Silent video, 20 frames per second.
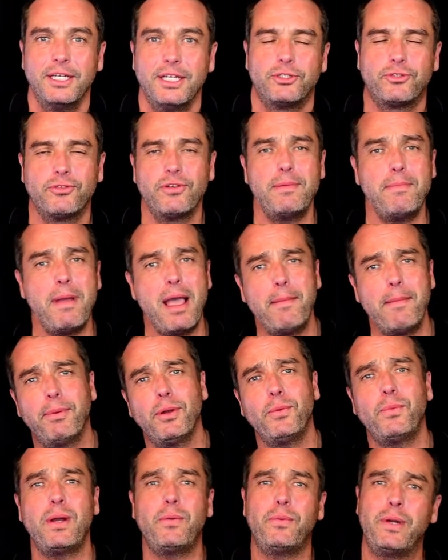Do you
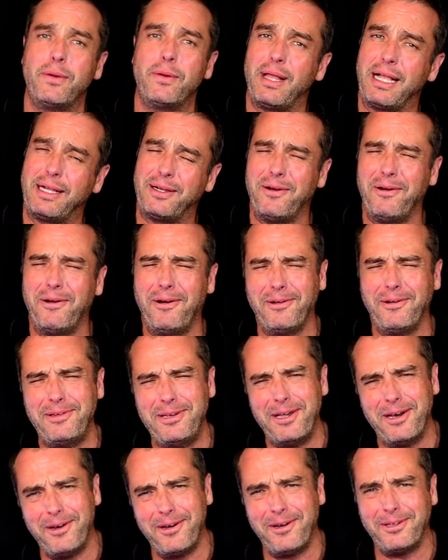remember when we were like,
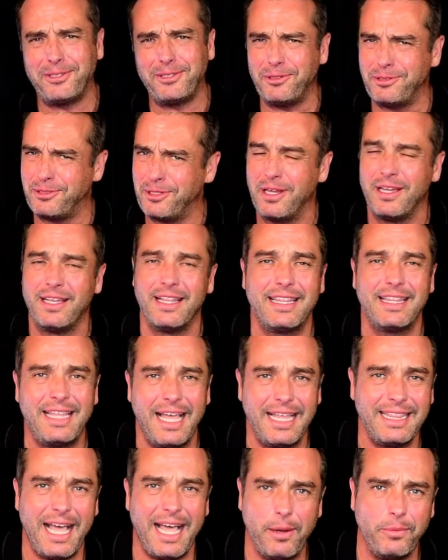oh, no, don't do...
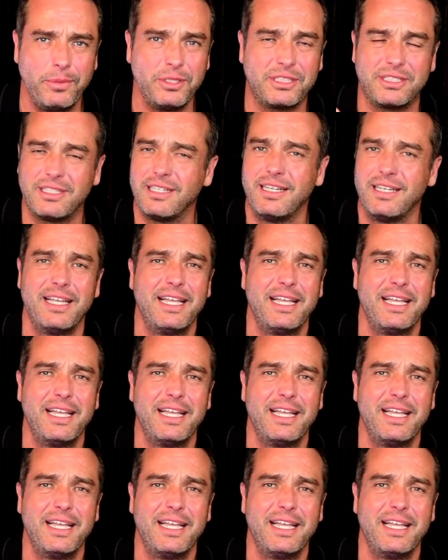That was...